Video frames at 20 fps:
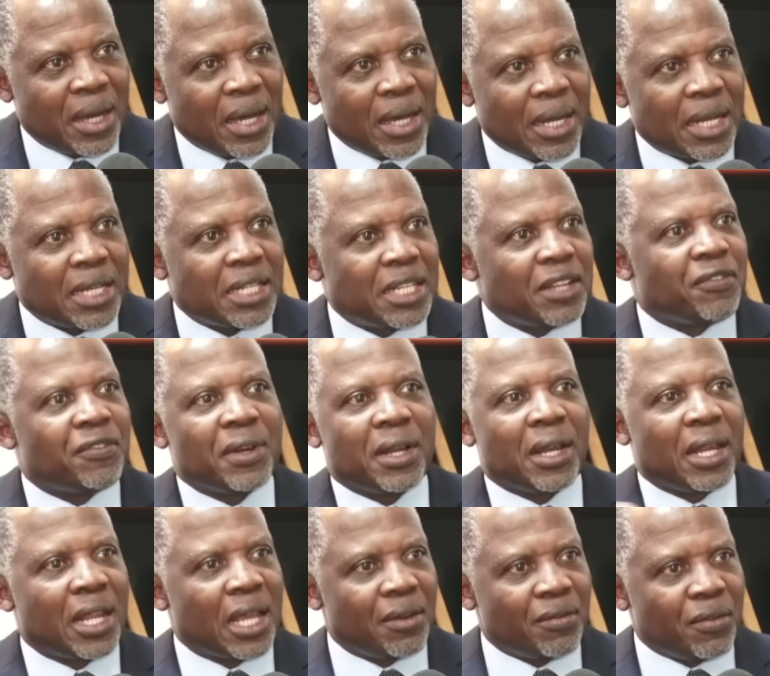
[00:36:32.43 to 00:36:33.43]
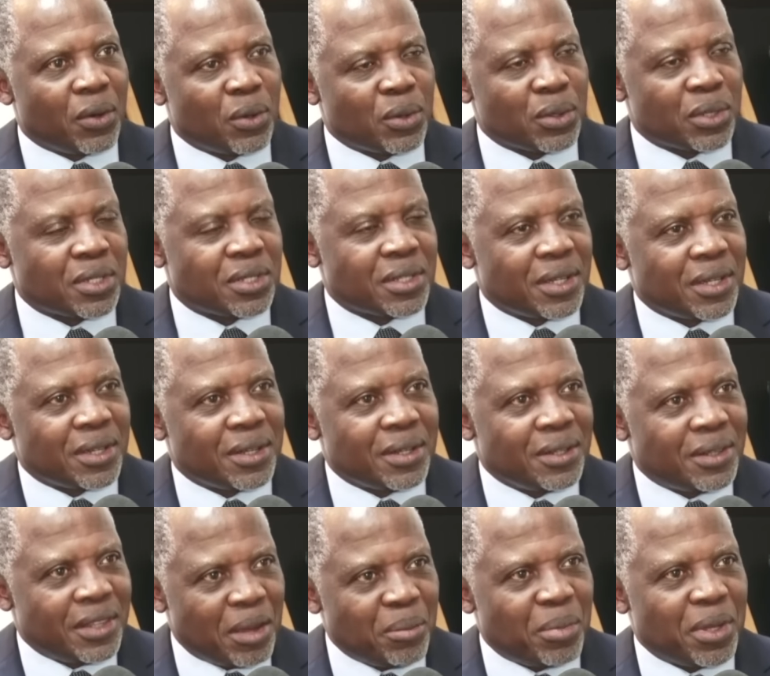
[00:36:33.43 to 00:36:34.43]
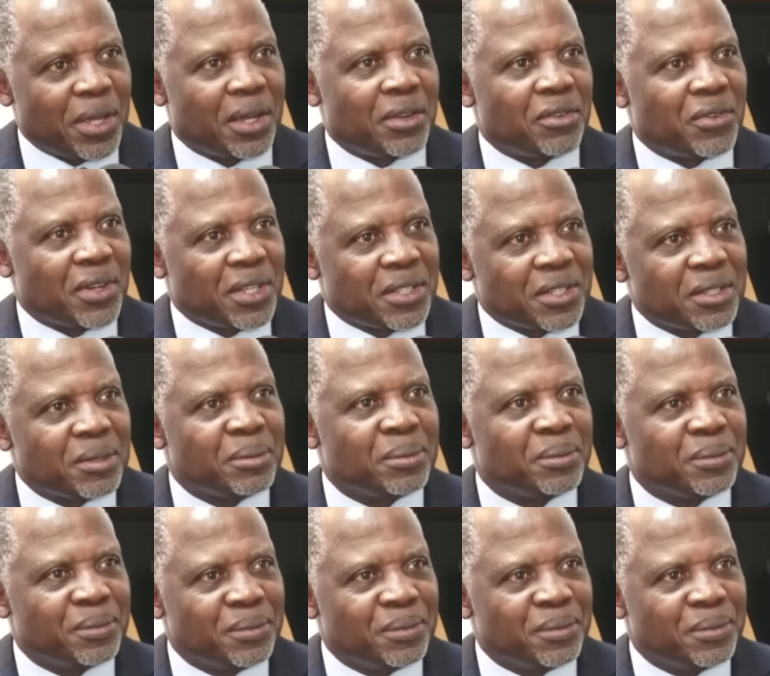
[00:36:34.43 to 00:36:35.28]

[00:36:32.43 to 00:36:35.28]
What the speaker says: and at different levels, they're being addressed.